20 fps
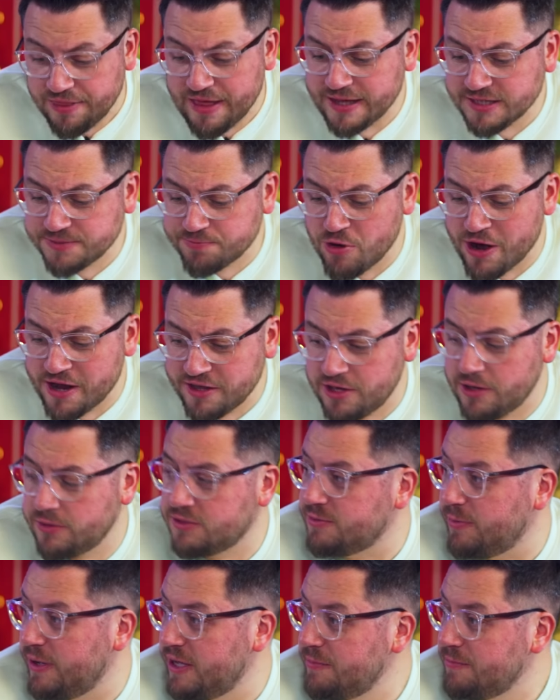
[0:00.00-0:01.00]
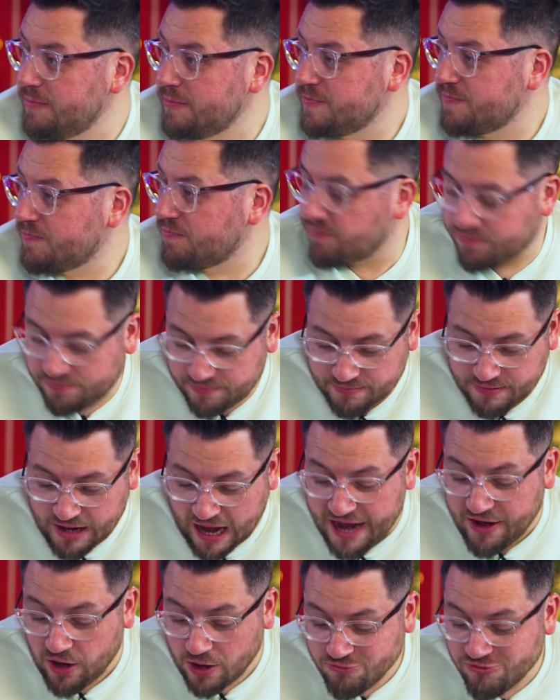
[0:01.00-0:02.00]
That is brand new to me
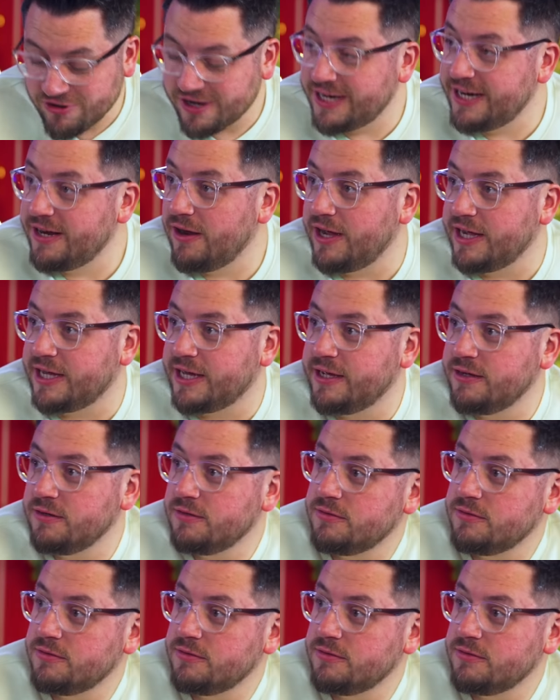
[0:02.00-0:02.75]
and I really like it.